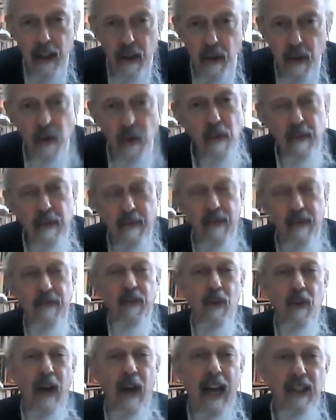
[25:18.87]
do
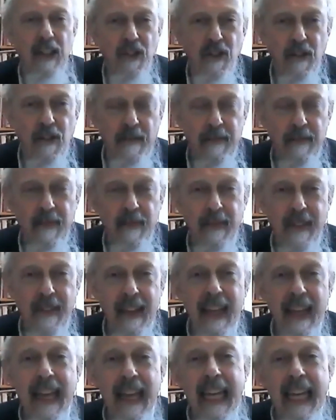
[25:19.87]
for us
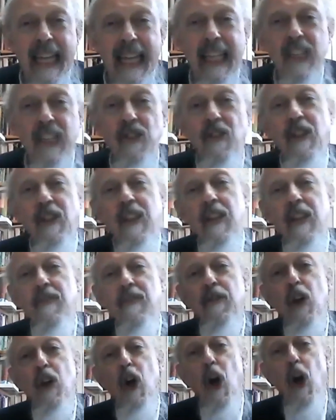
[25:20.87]
is to
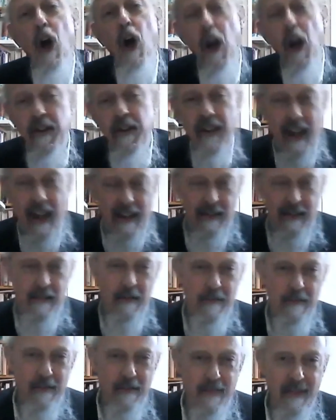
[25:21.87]
give content
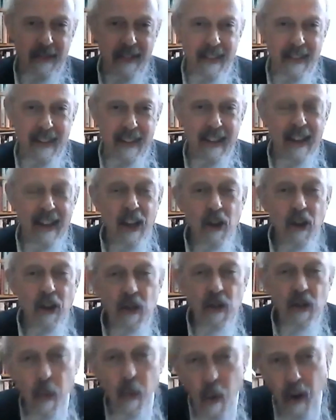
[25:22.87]

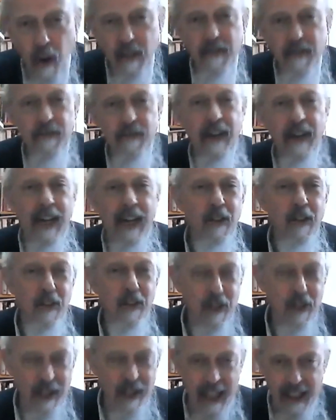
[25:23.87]
to what
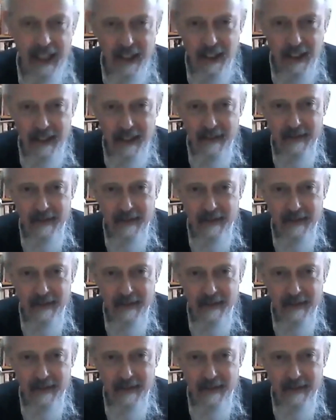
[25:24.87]
Frankl says